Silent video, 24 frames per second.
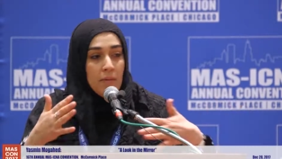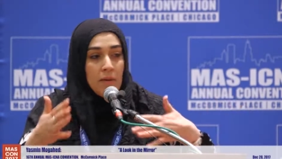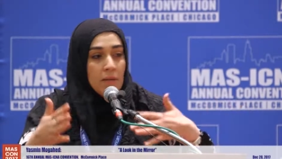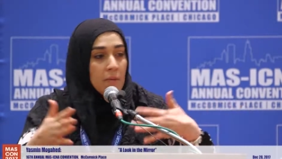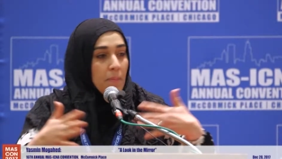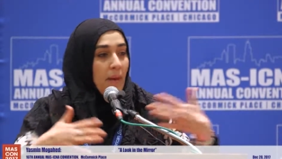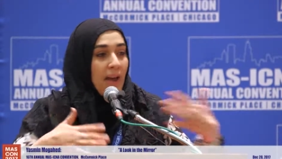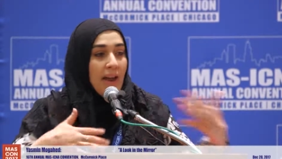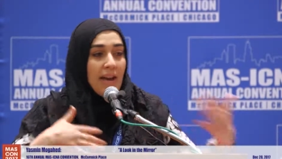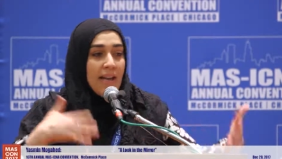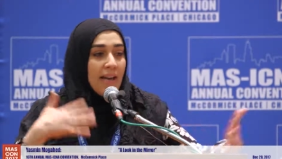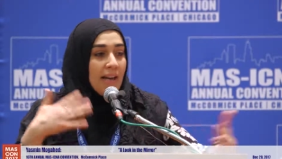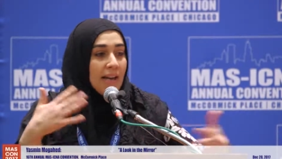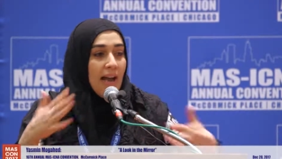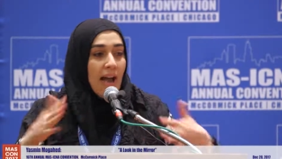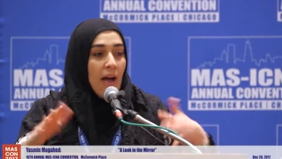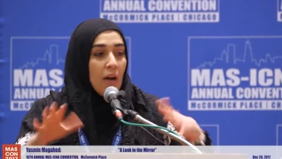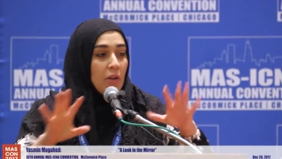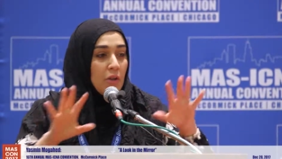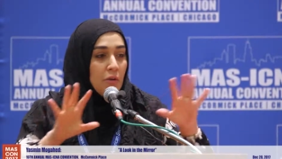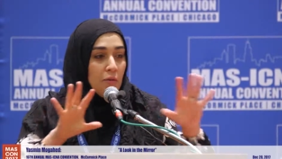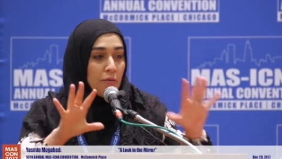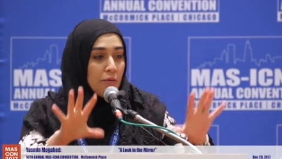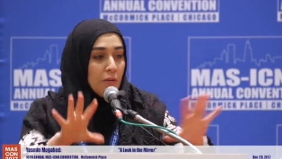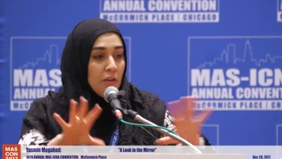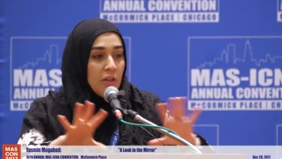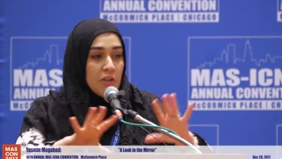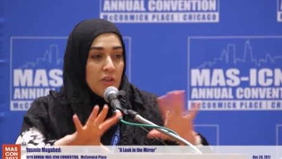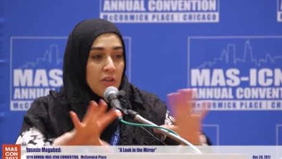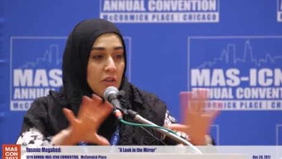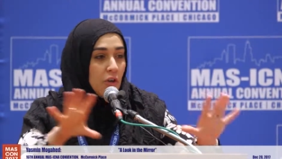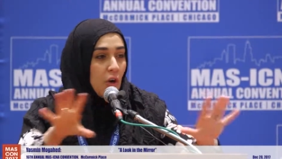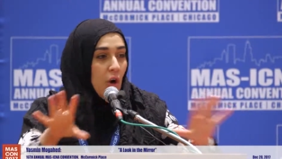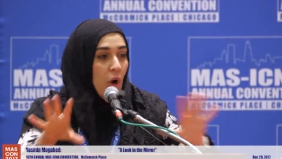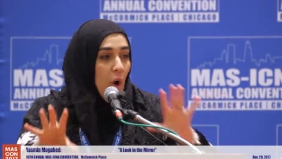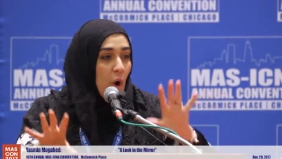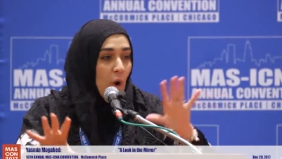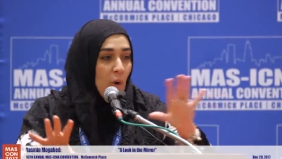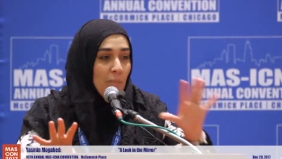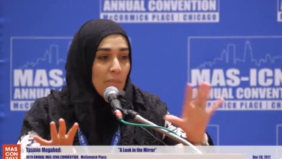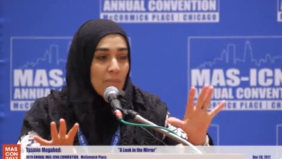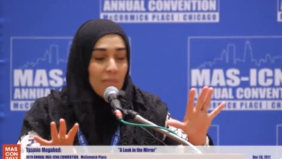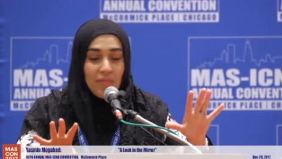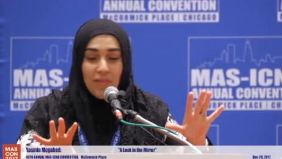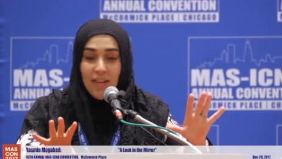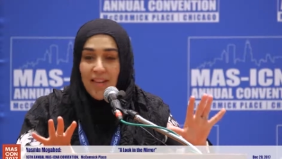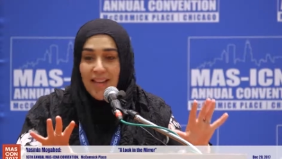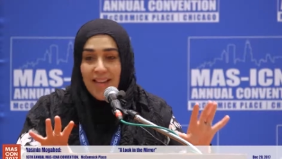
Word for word: depending on how you furnish your home,